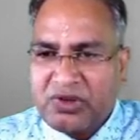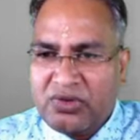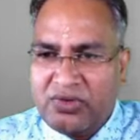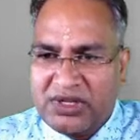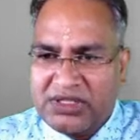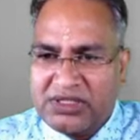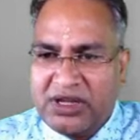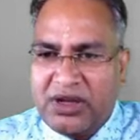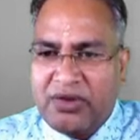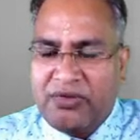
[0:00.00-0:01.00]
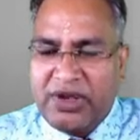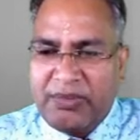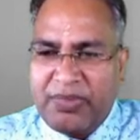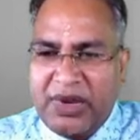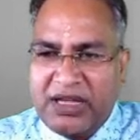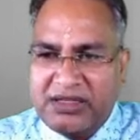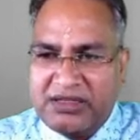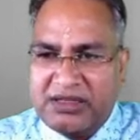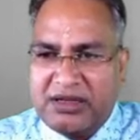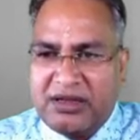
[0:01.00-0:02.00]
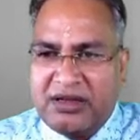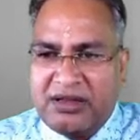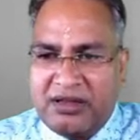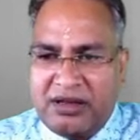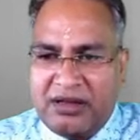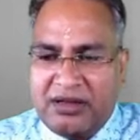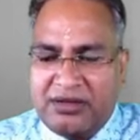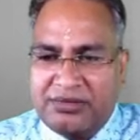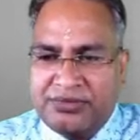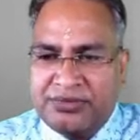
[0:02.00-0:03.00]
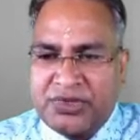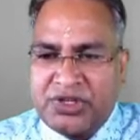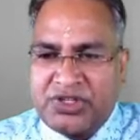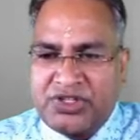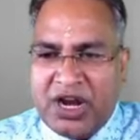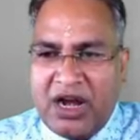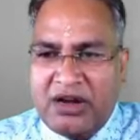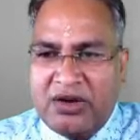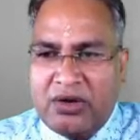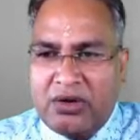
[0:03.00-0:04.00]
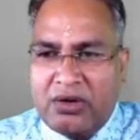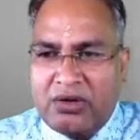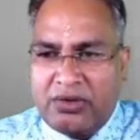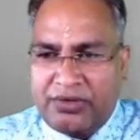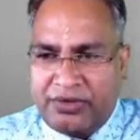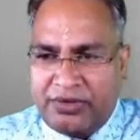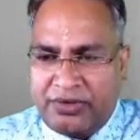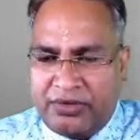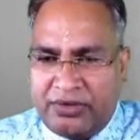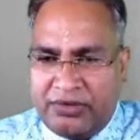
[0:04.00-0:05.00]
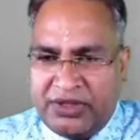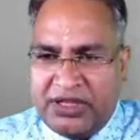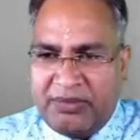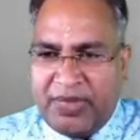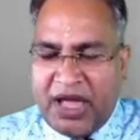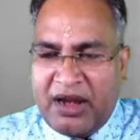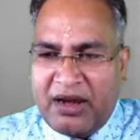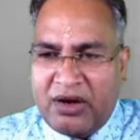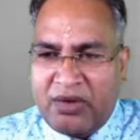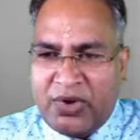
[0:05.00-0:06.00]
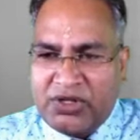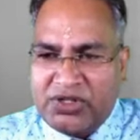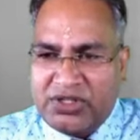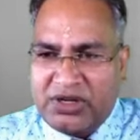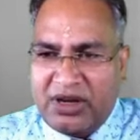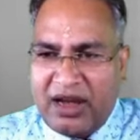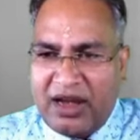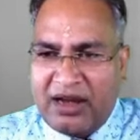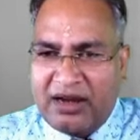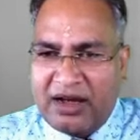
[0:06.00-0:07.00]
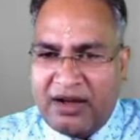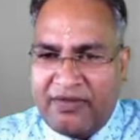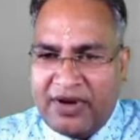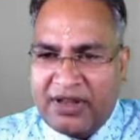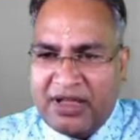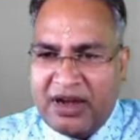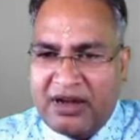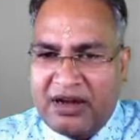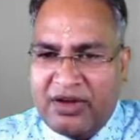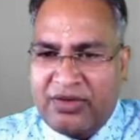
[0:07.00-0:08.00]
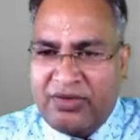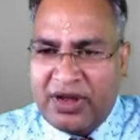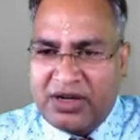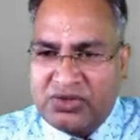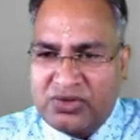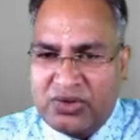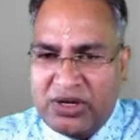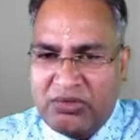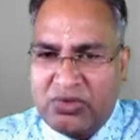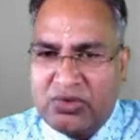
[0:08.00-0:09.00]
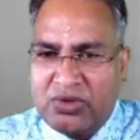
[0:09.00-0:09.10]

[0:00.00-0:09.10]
First, we replace the child node with the parent node position, and after that we also remove